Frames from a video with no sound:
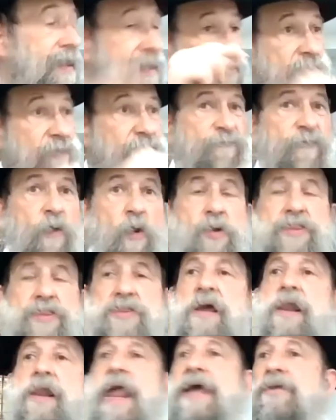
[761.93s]
Is the 4th
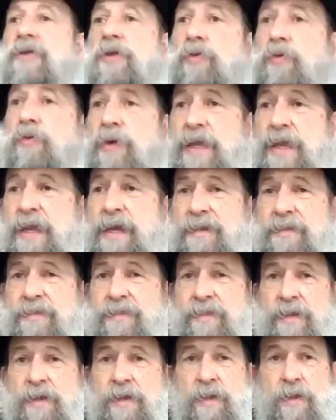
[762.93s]
year like the 3
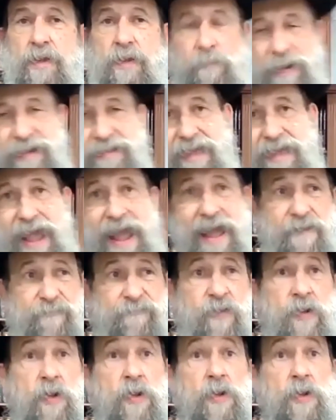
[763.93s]
years, but half?